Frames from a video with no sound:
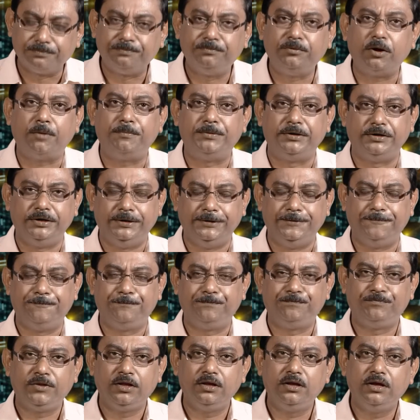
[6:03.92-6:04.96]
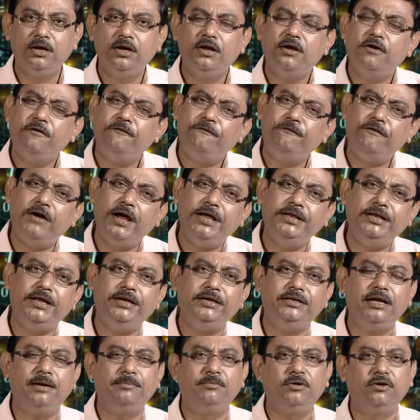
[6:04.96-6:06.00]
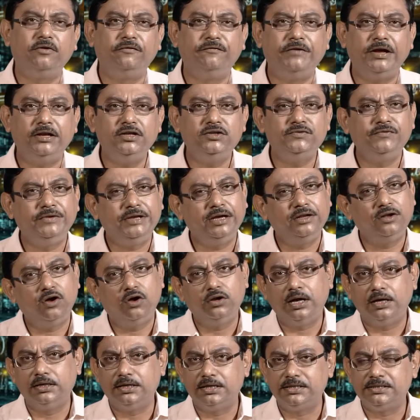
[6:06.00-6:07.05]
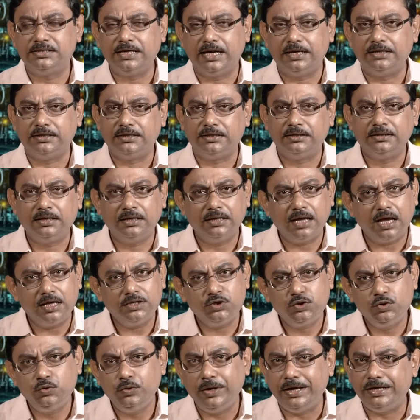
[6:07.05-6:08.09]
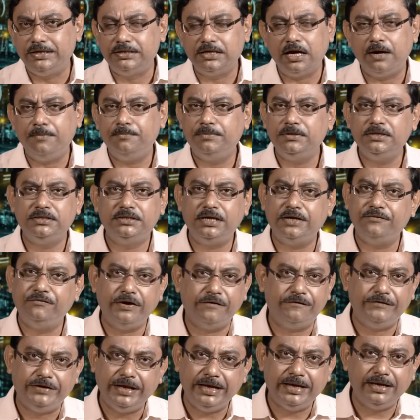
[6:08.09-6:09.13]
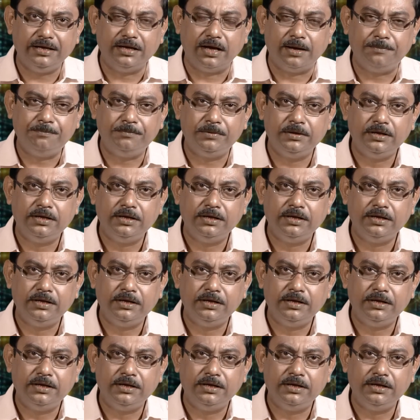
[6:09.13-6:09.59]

properly. Finite number of values we can all understand. The last two examples that we have taken up,